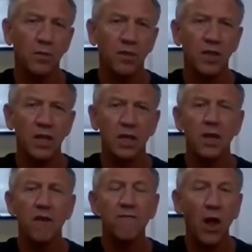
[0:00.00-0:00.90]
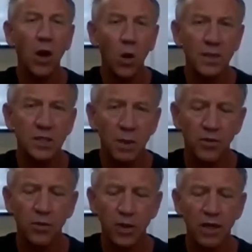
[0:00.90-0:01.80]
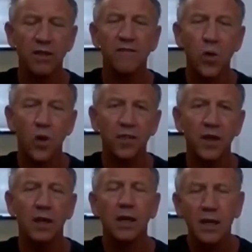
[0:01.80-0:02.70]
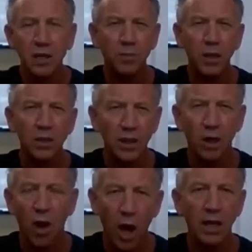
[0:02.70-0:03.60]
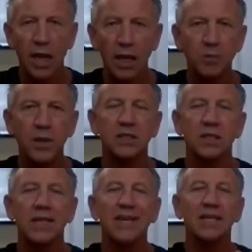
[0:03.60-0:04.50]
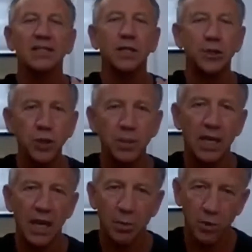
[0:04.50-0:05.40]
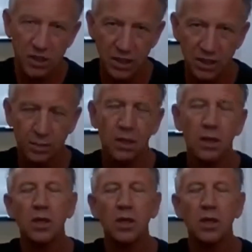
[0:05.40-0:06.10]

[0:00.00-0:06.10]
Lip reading: the follow-up is number 3. And the 4th thing to building an online business is a duplicatable system.